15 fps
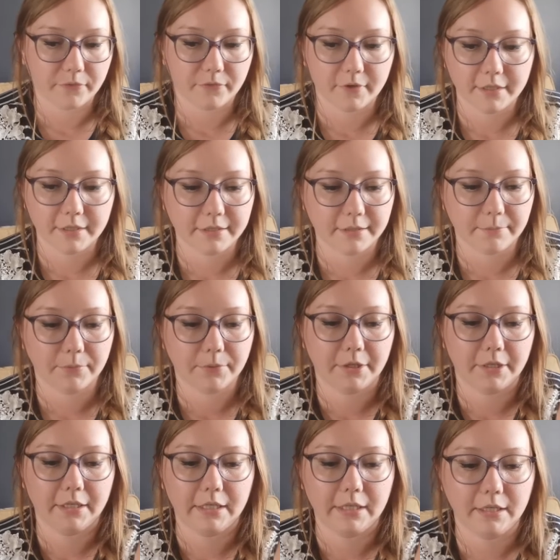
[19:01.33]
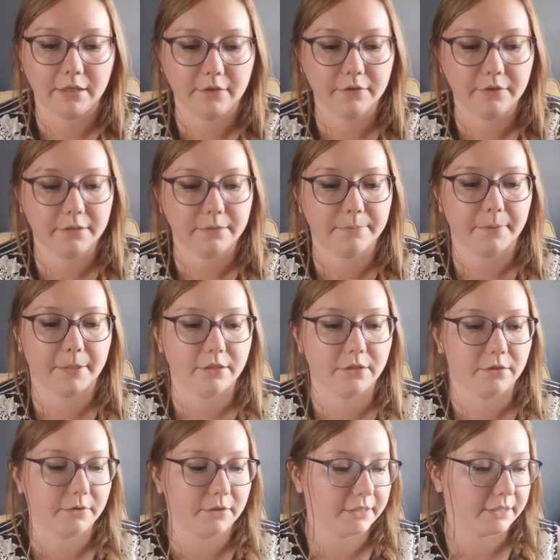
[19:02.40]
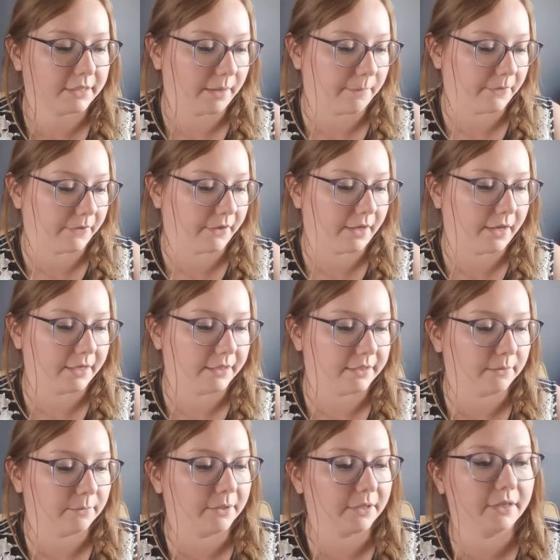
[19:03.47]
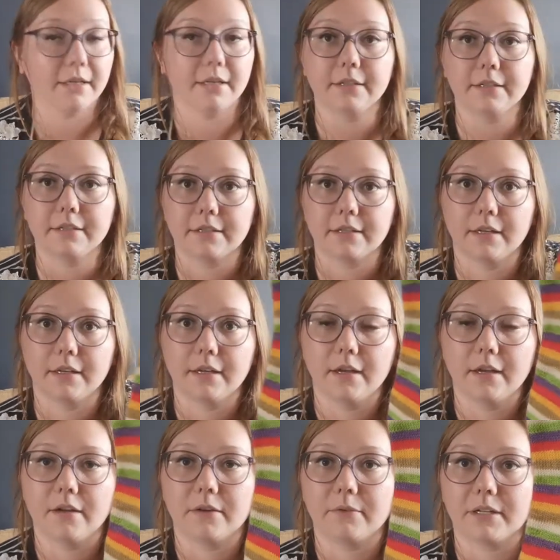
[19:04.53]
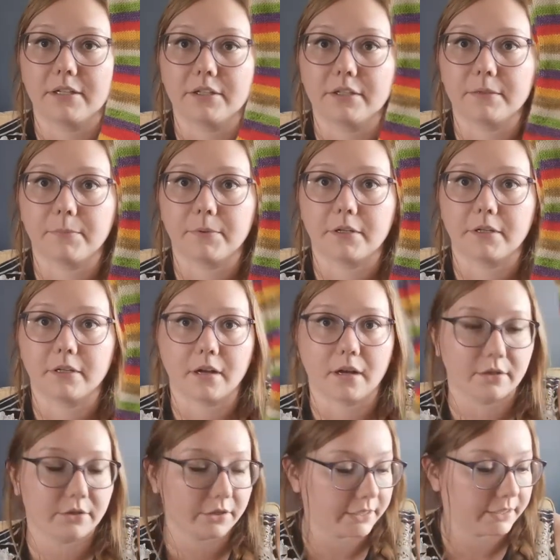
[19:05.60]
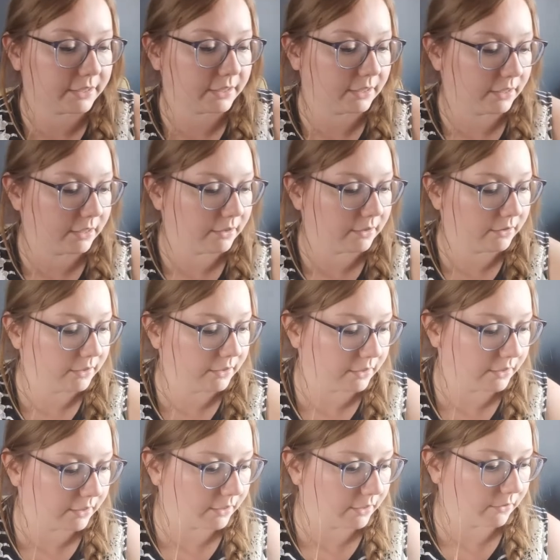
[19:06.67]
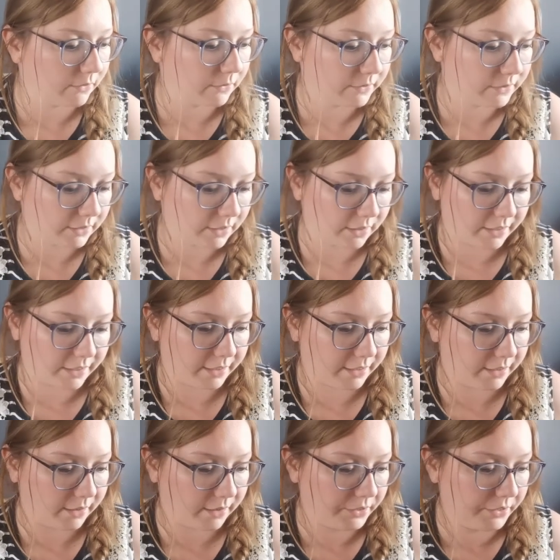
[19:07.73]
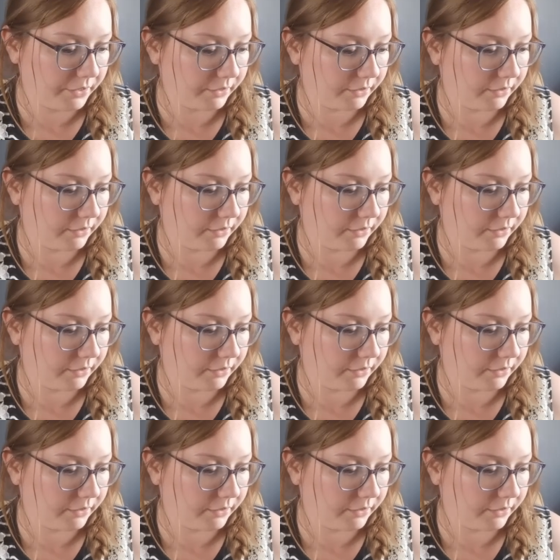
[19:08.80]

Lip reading: of us and put in heels, but do the same thing I did with these, where I just put in a contrasting heel and then knit the whole sock out of the yarn.